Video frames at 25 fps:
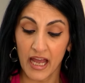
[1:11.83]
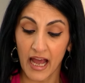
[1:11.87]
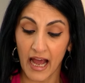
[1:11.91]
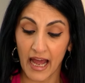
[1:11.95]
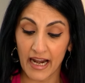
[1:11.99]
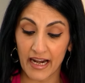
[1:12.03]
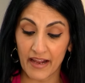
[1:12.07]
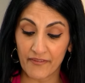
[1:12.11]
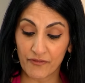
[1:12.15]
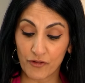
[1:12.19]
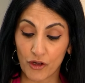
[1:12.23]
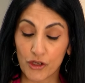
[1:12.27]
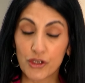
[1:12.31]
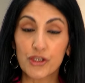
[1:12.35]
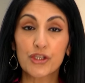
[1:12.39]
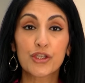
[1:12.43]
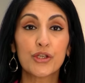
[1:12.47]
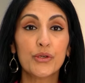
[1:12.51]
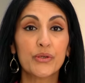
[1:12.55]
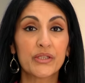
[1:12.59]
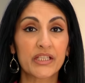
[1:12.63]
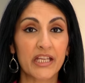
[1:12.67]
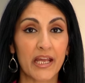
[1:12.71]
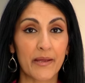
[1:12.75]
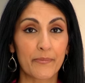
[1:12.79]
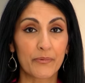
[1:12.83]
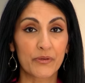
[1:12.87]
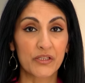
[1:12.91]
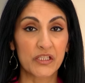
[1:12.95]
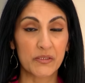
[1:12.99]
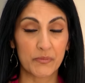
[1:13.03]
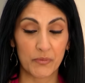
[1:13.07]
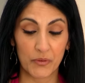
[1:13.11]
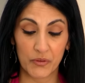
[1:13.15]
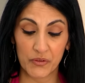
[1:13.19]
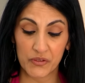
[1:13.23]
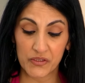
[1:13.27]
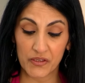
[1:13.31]
And I've got 2
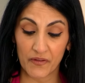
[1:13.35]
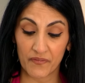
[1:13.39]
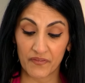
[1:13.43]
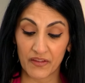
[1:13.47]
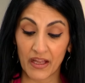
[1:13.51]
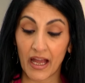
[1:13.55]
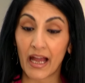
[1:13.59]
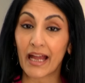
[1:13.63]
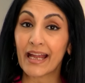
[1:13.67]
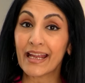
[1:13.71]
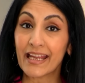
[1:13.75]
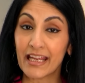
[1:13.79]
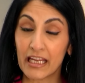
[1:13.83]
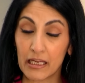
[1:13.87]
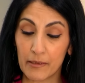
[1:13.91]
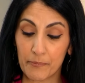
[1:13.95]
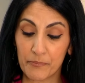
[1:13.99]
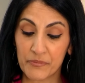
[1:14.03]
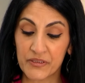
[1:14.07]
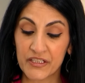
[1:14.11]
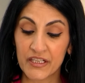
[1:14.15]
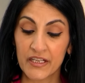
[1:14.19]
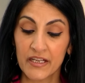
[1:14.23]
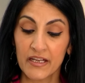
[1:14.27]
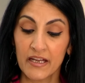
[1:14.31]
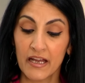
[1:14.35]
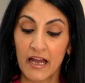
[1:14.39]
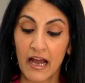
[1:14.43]
tablespoons of that heaped.